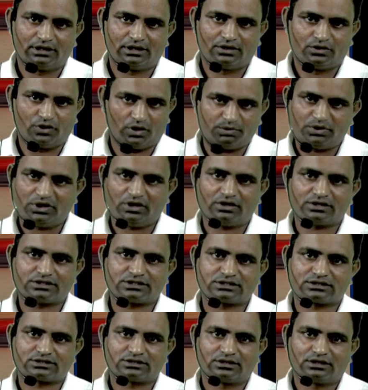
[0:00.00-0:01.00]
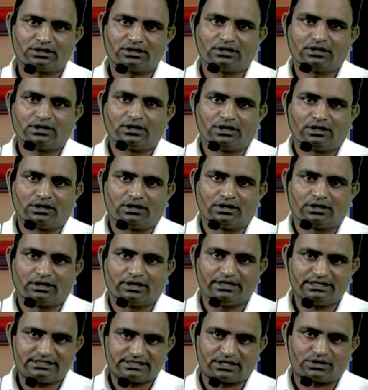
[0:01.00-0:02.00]
Normal loss
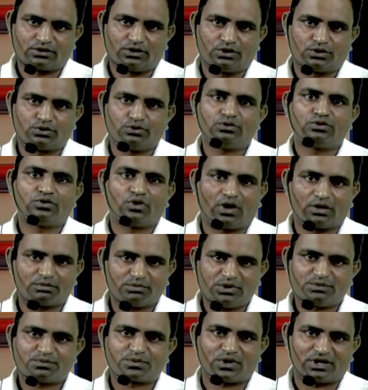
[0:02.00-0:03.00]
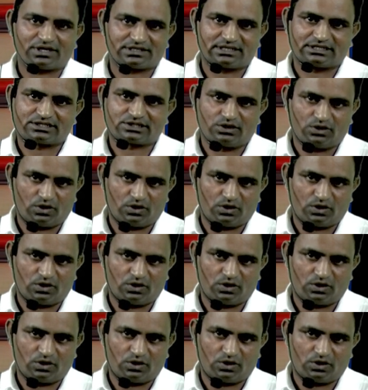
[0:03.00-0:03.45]
is equal to normal process